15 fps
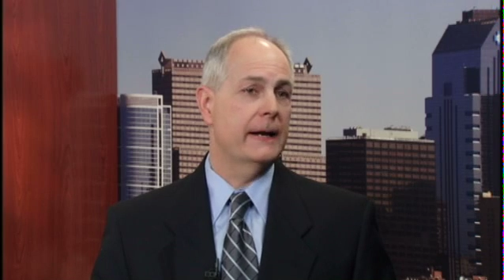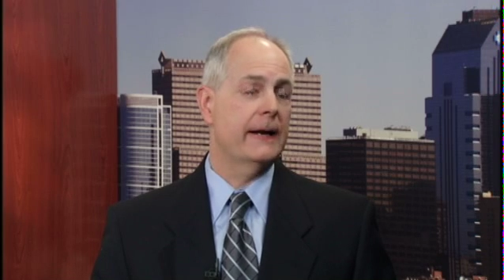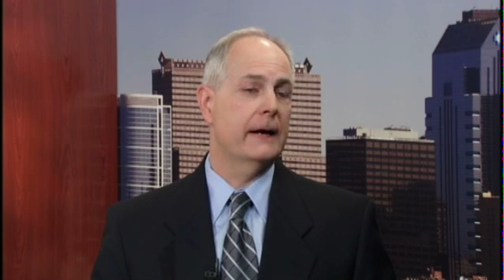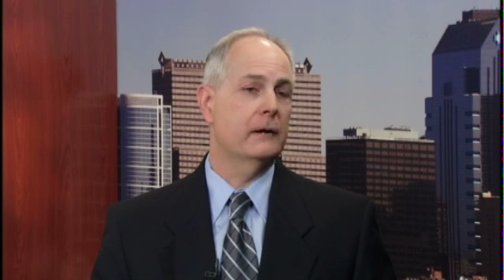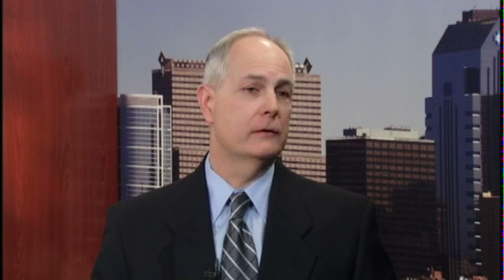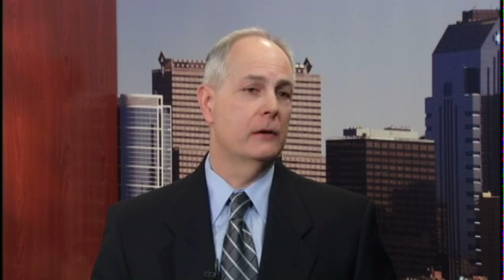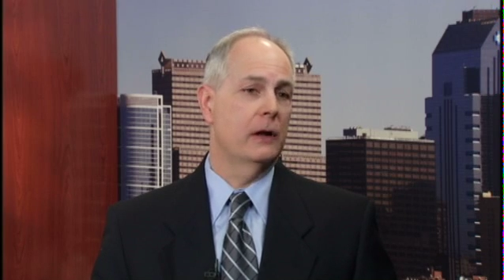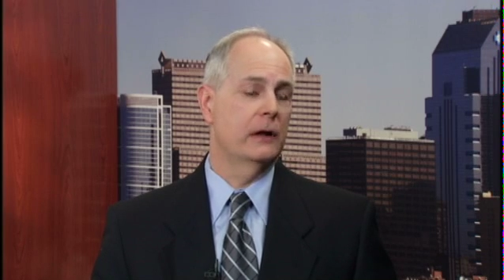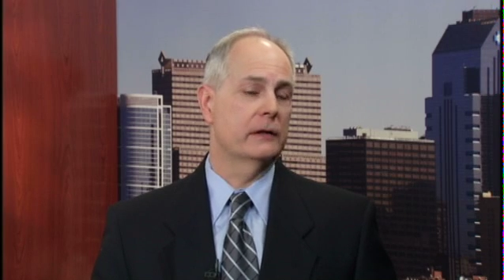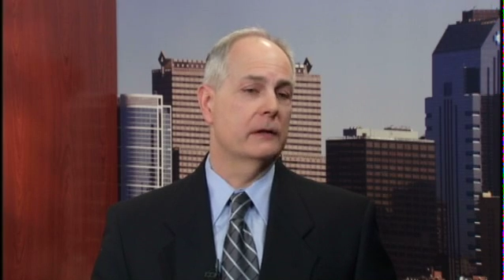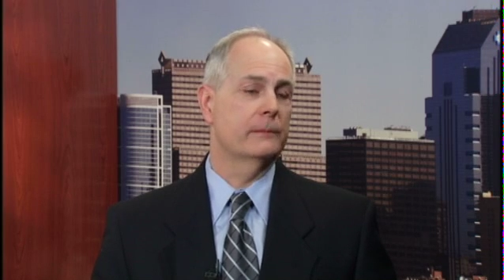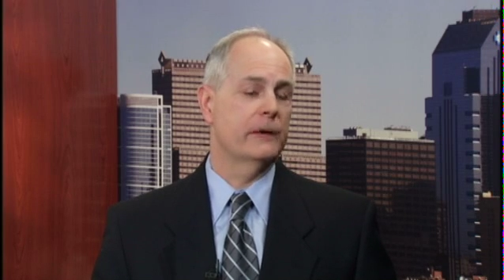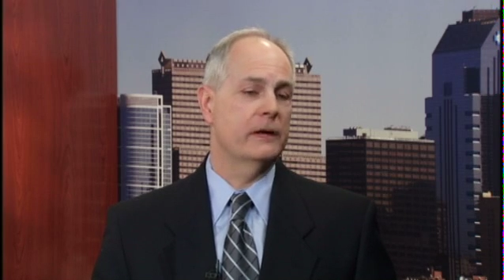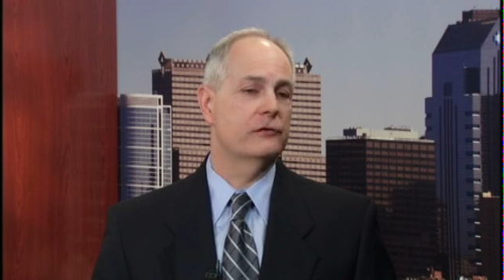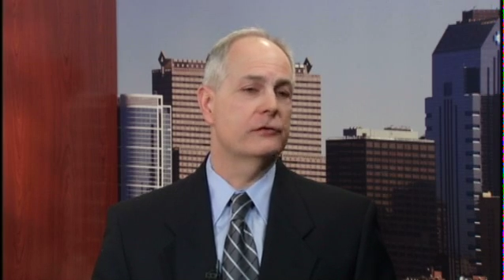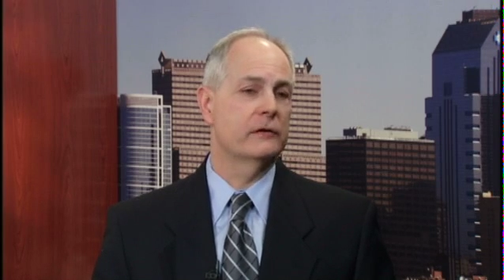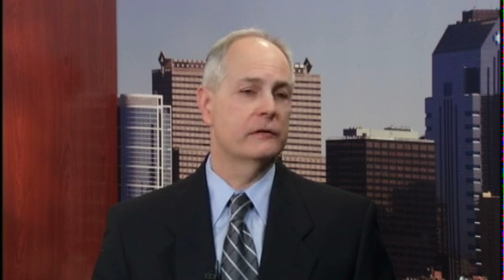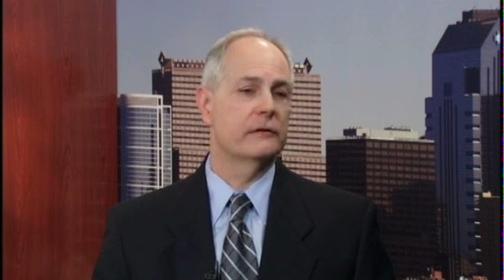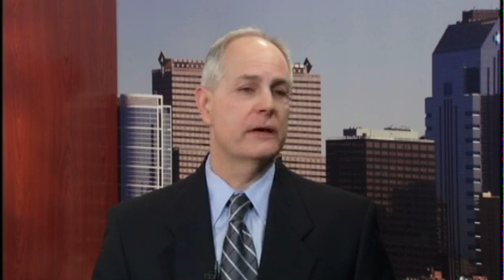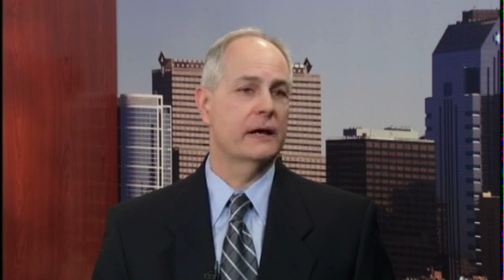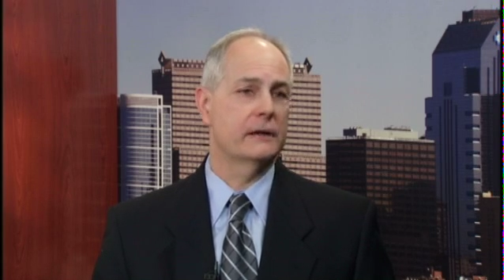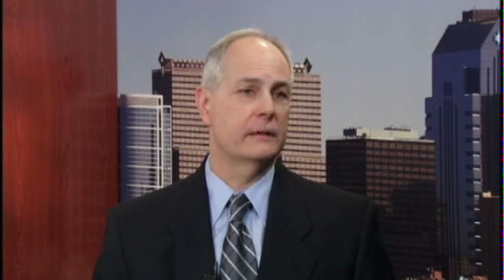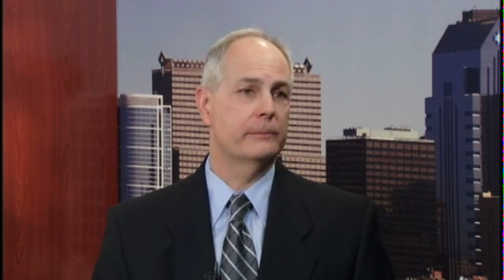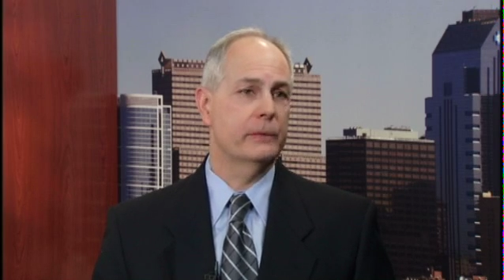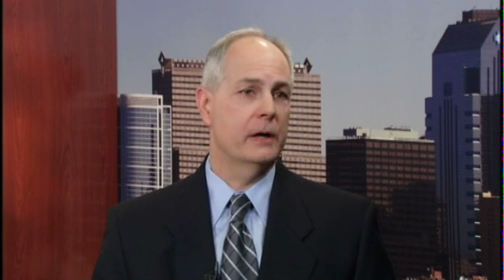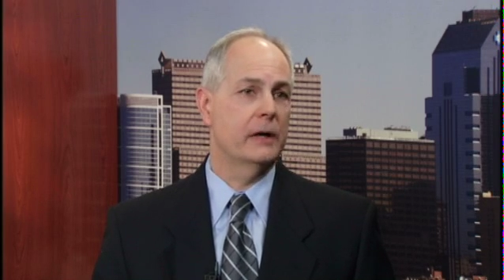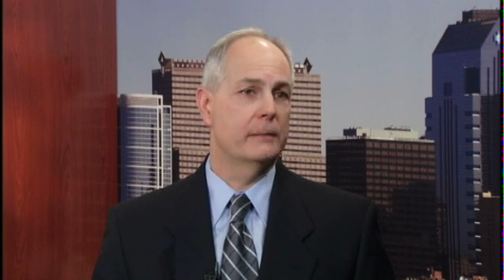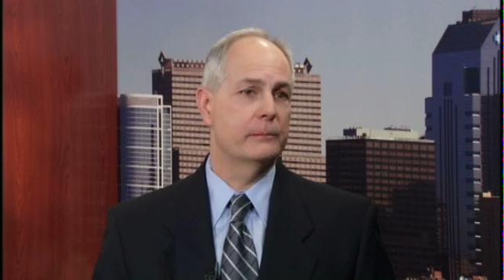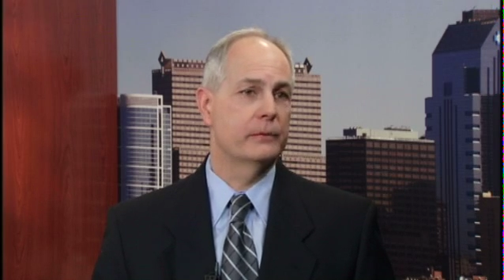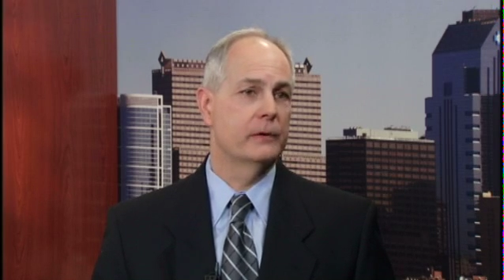how long the patient has had the
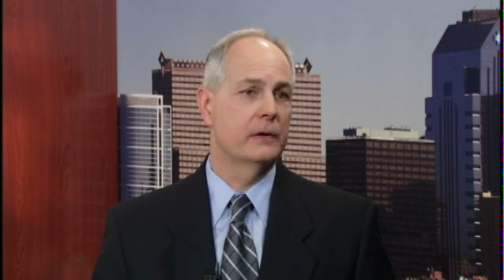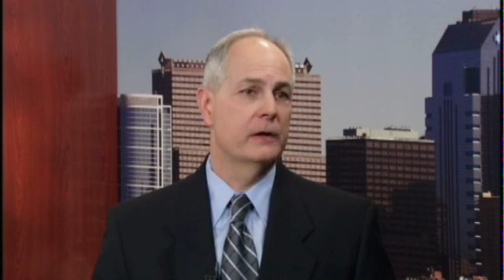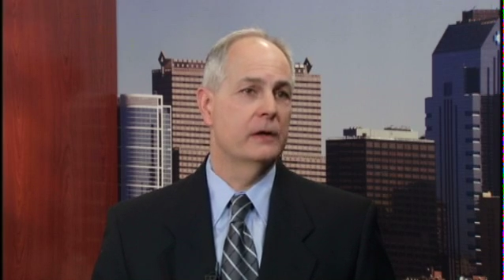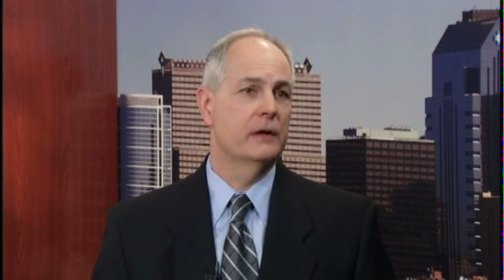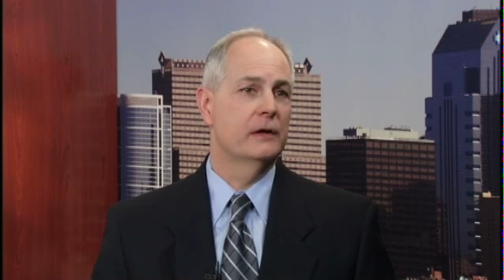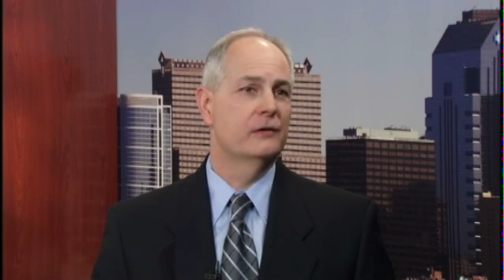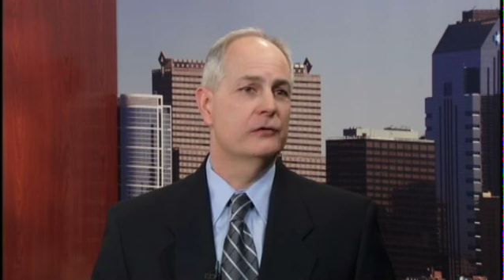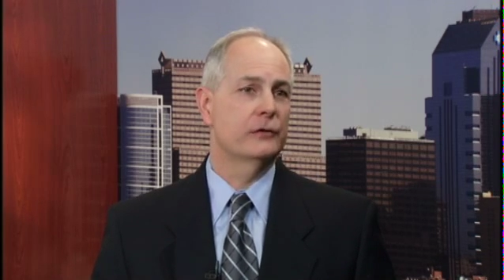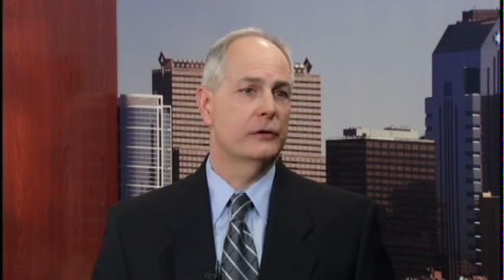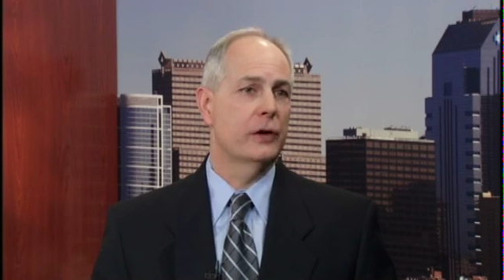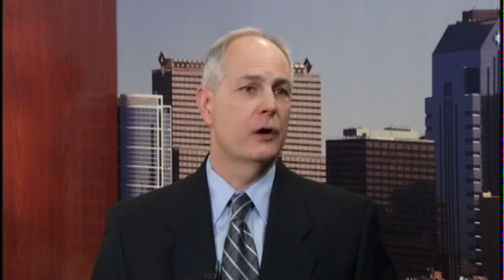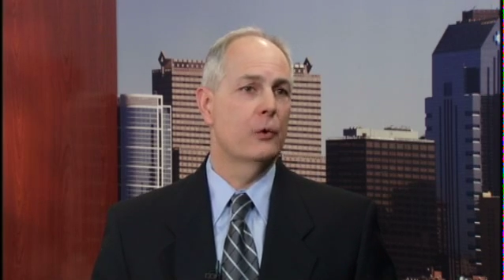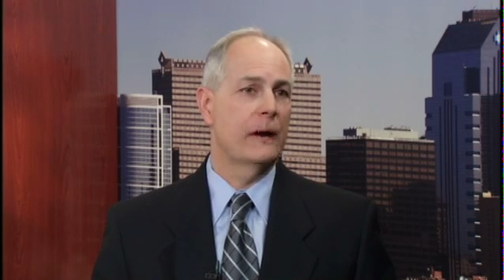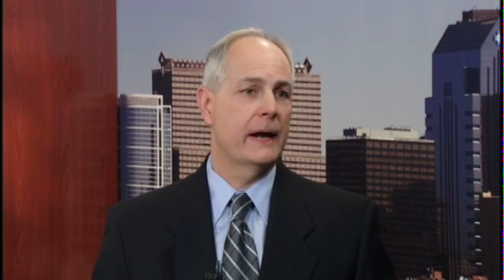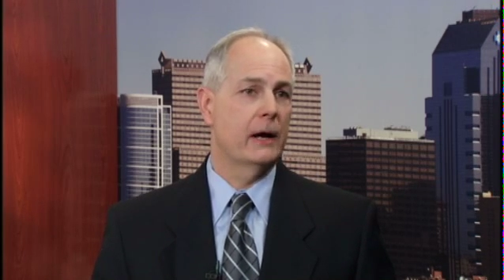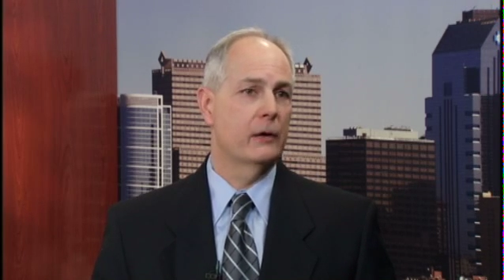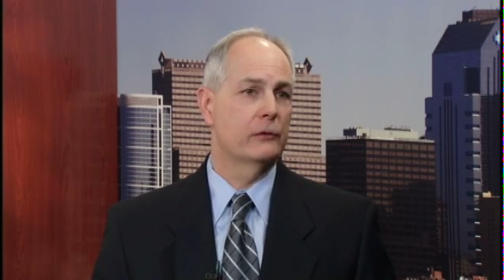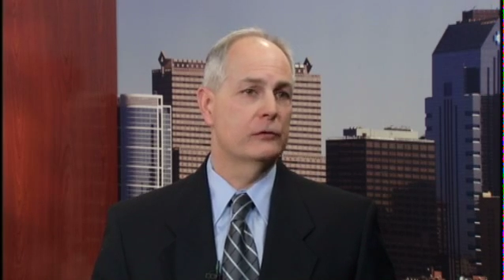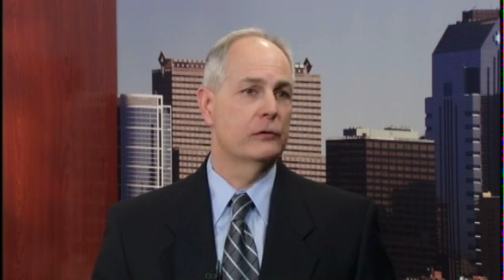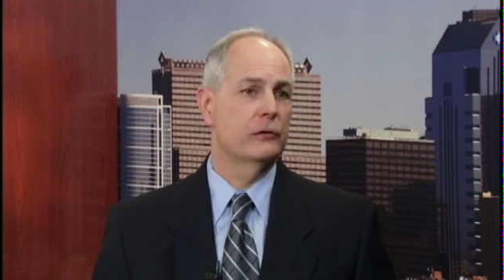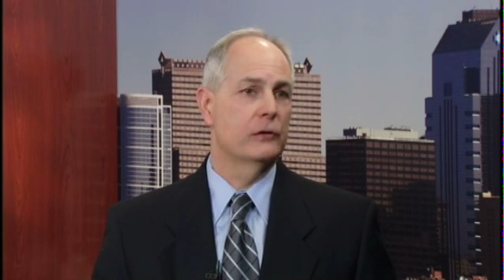pump, to go out